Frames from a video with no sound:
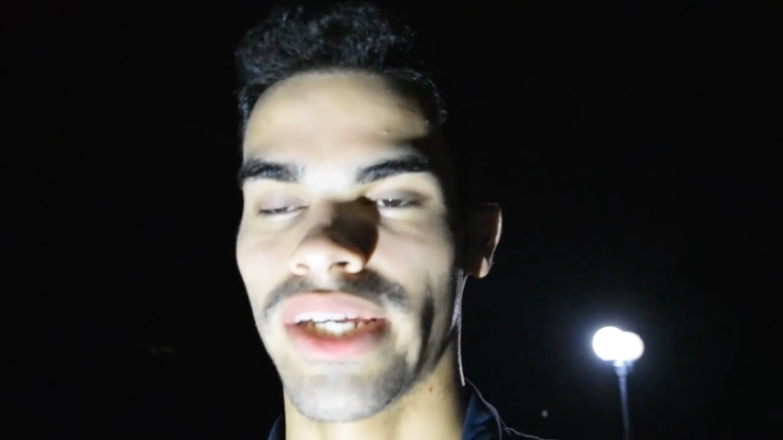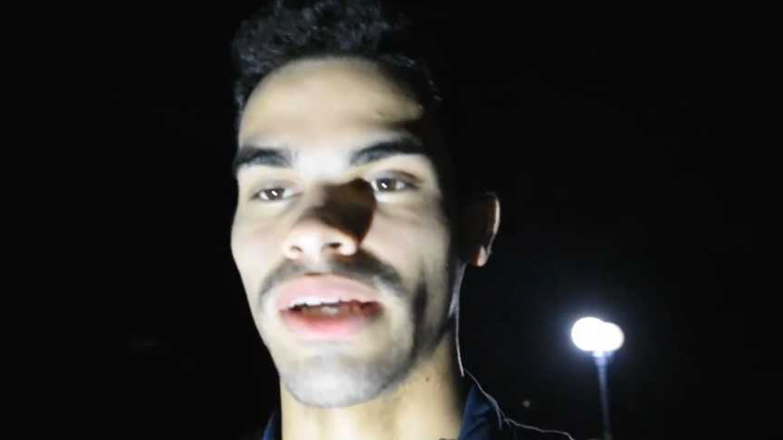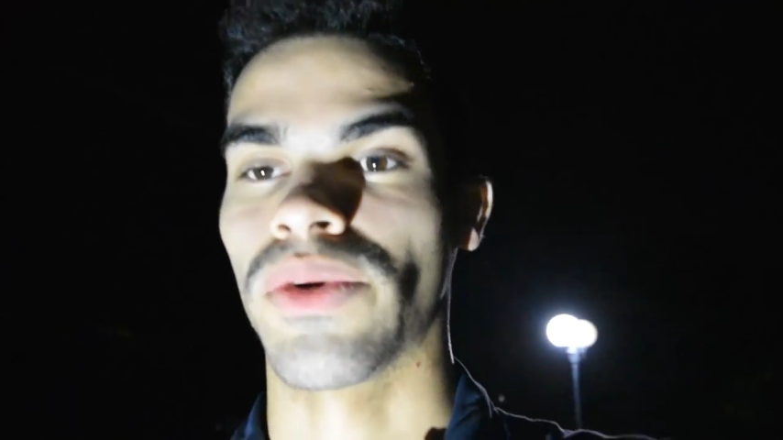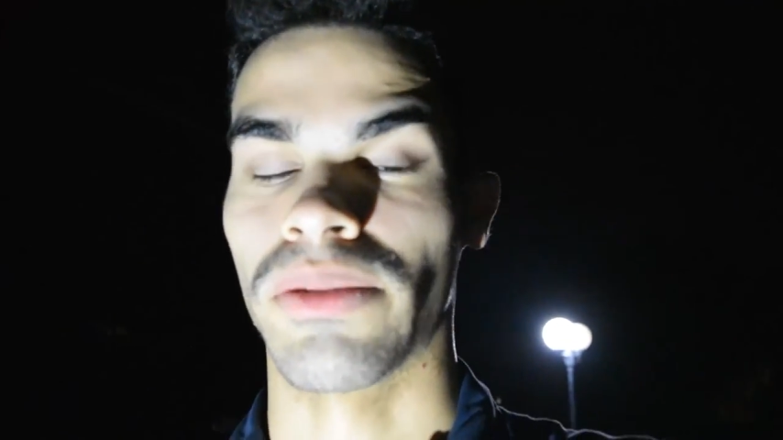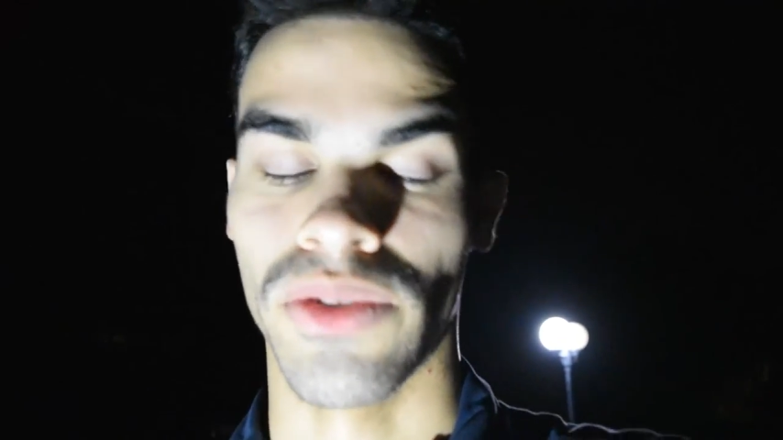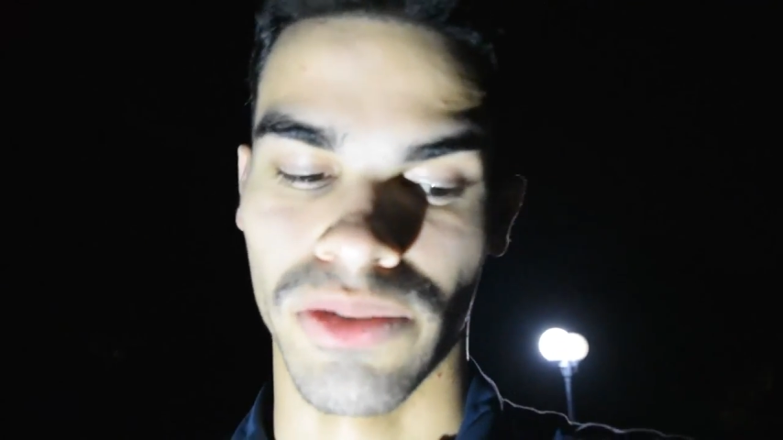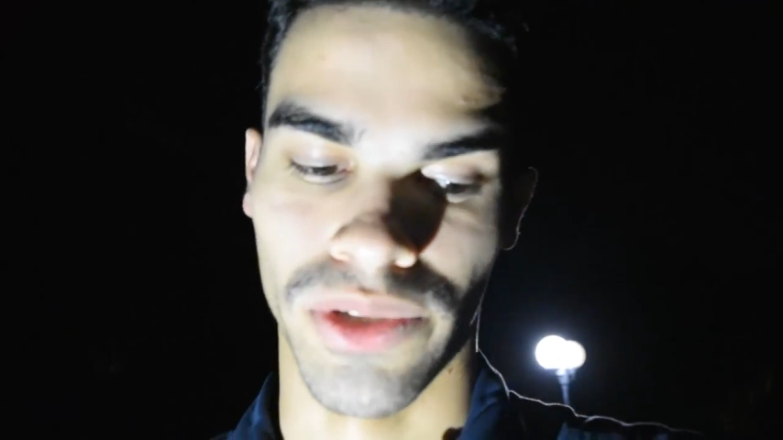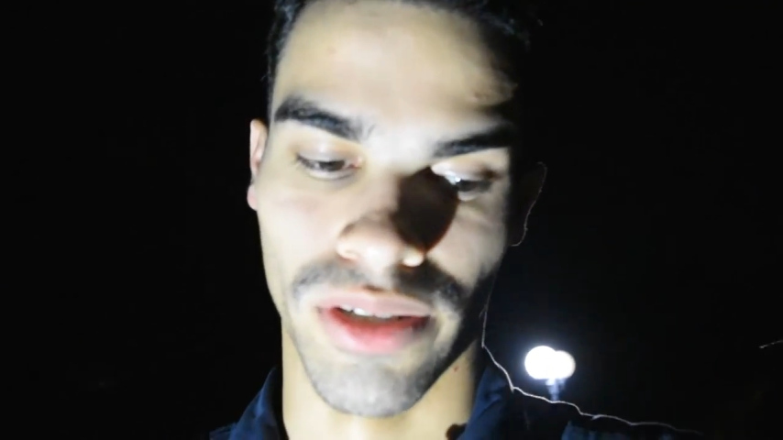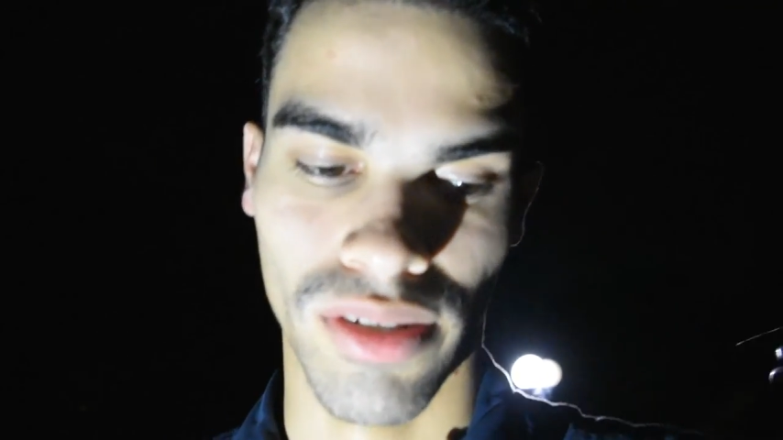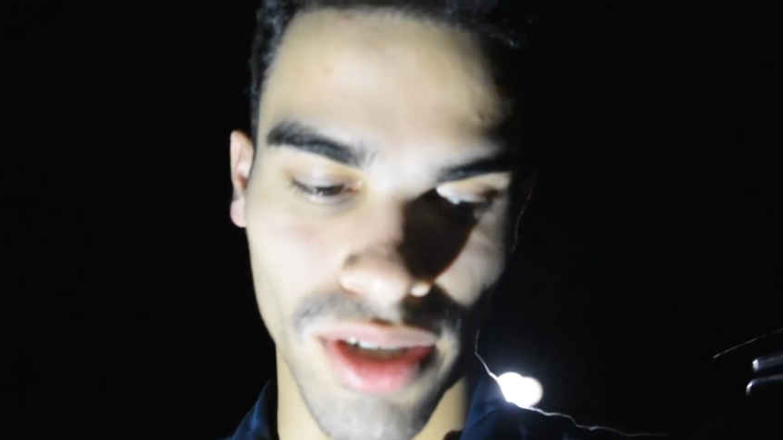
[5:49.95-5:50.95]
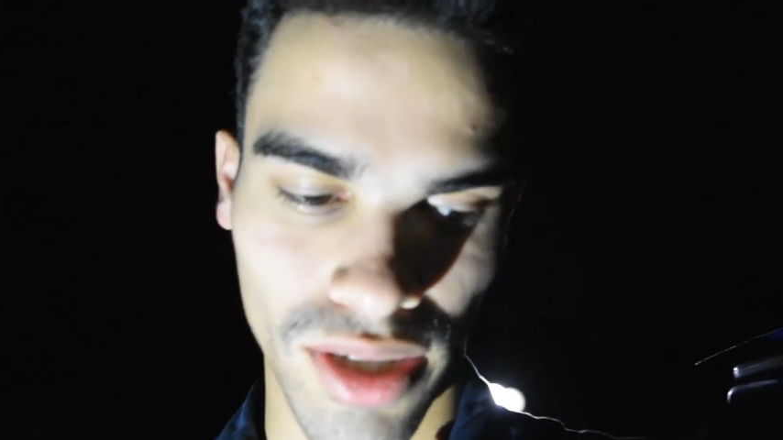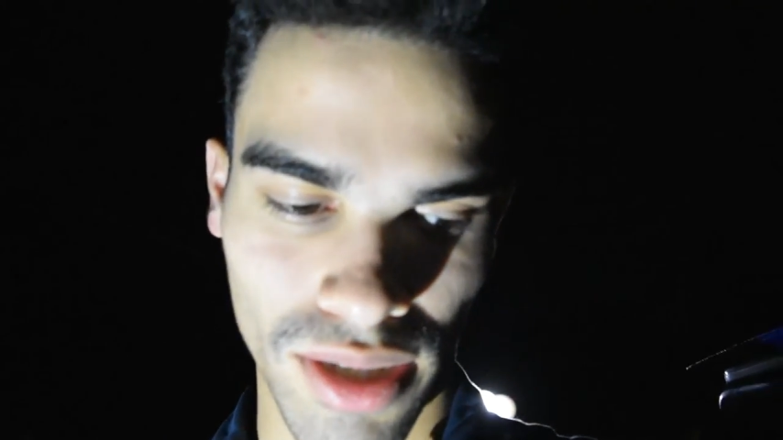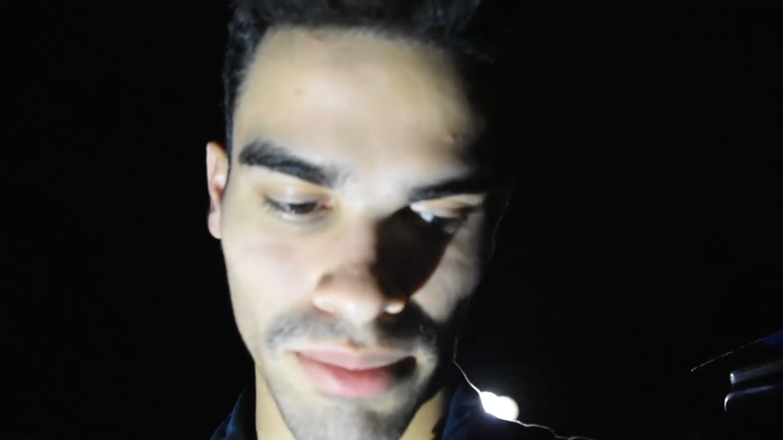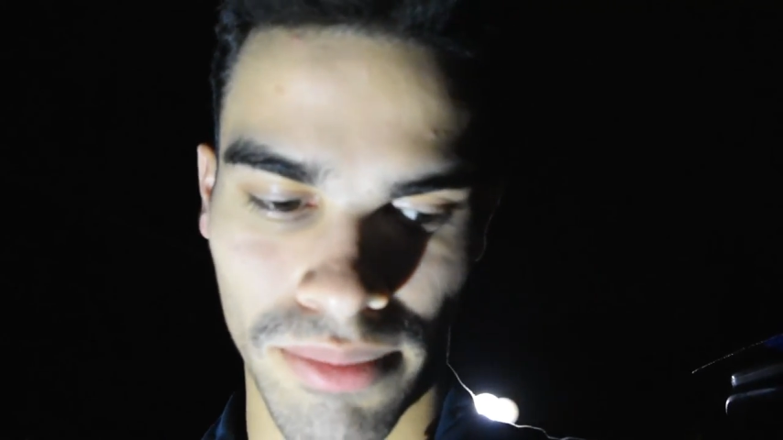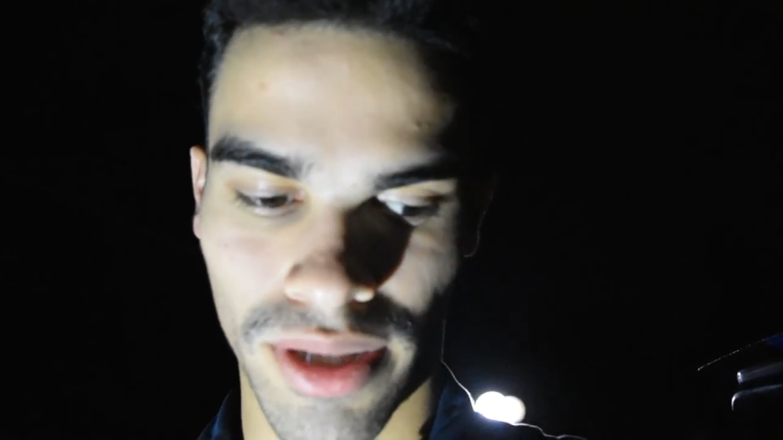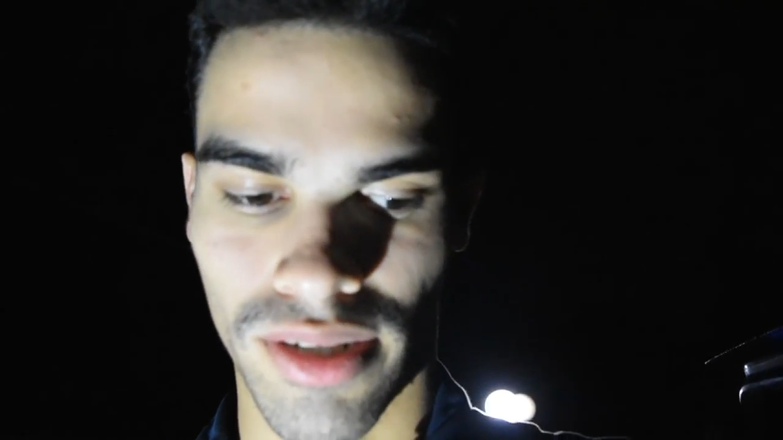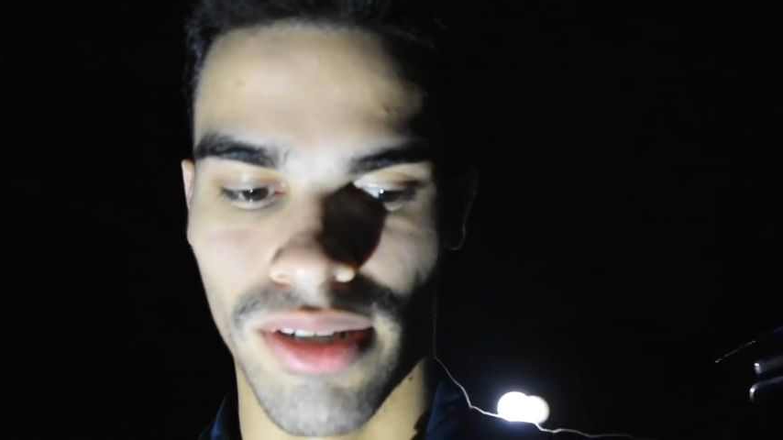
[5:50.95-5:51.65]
I can't work a multimeter, but